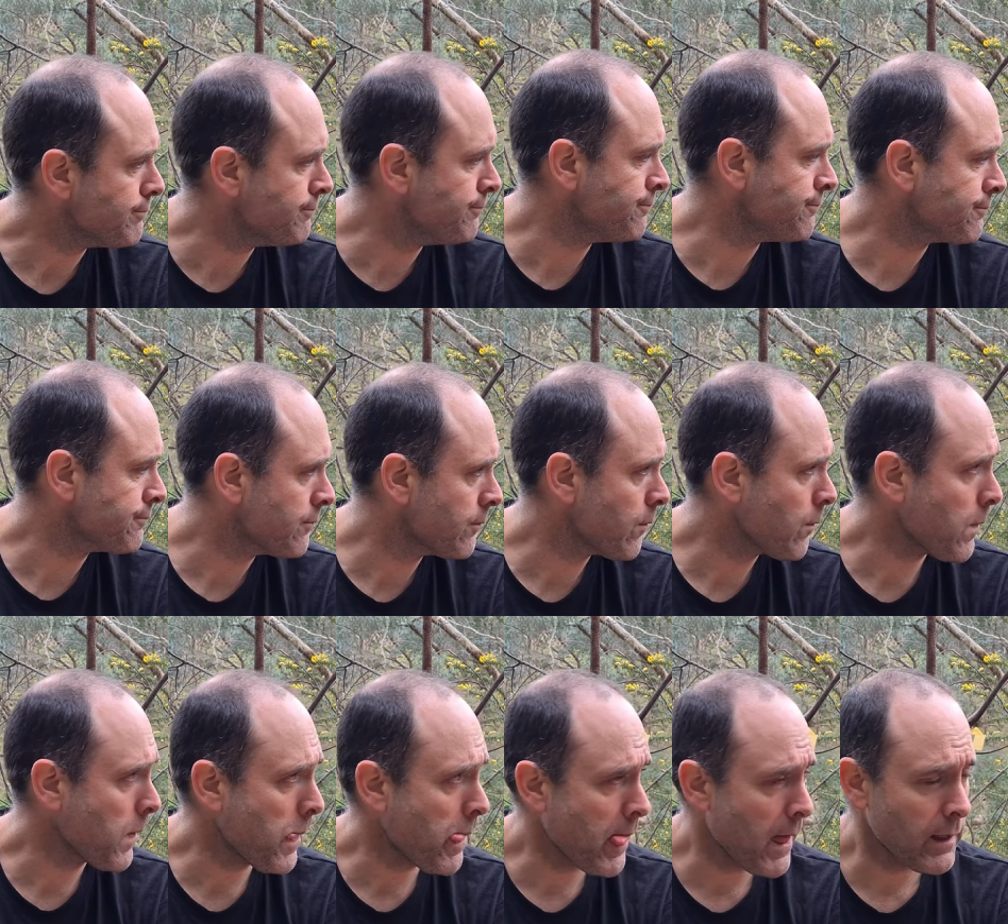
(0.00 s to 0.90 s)

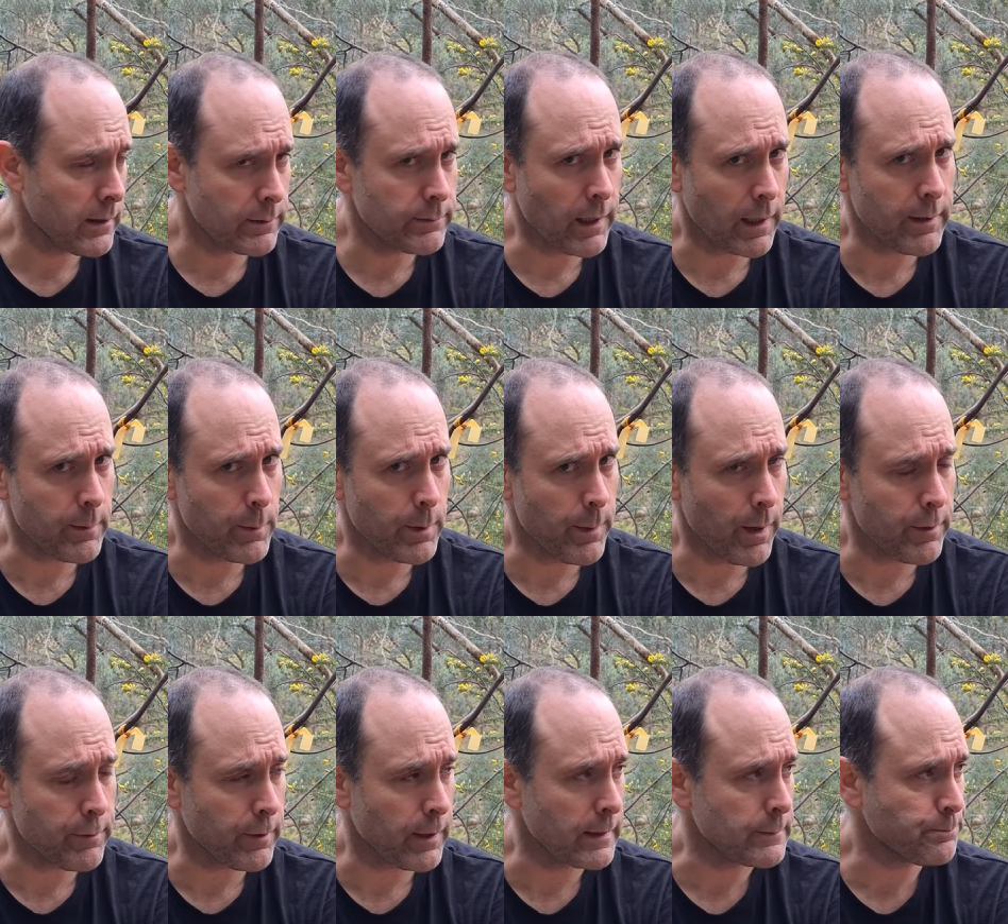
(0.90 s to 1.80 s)
I think we're
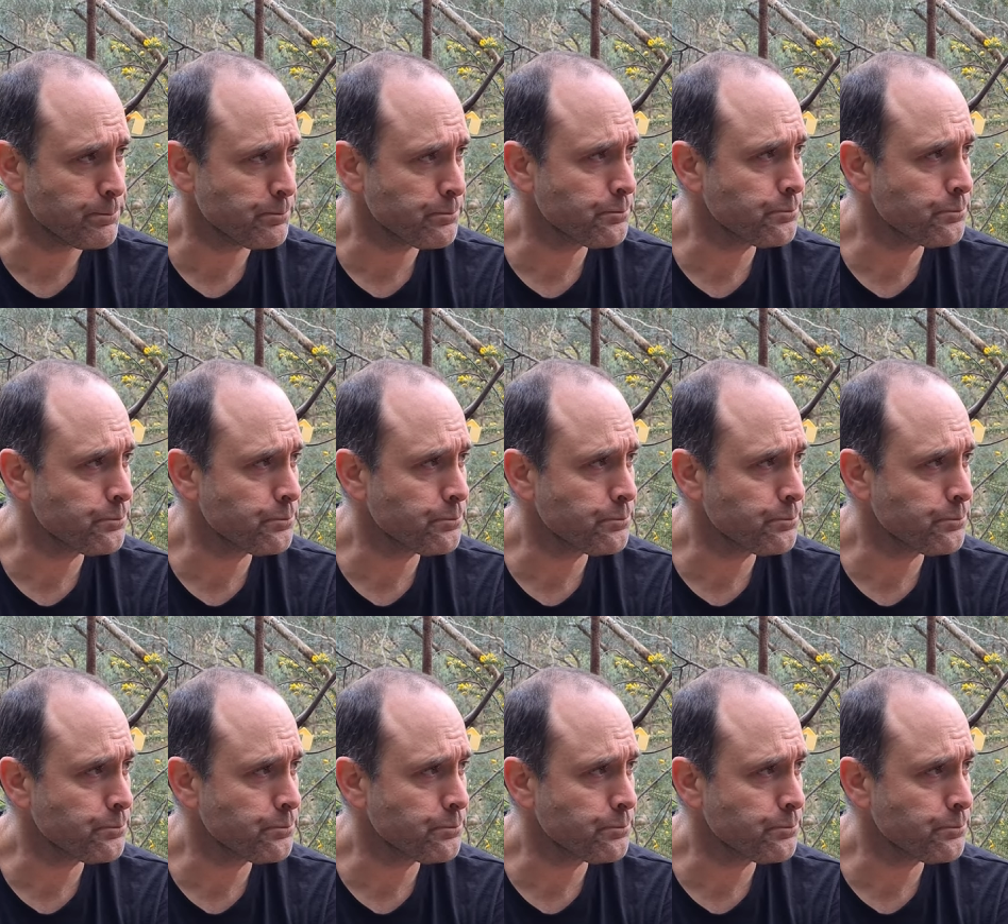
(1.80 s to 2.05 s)
both right.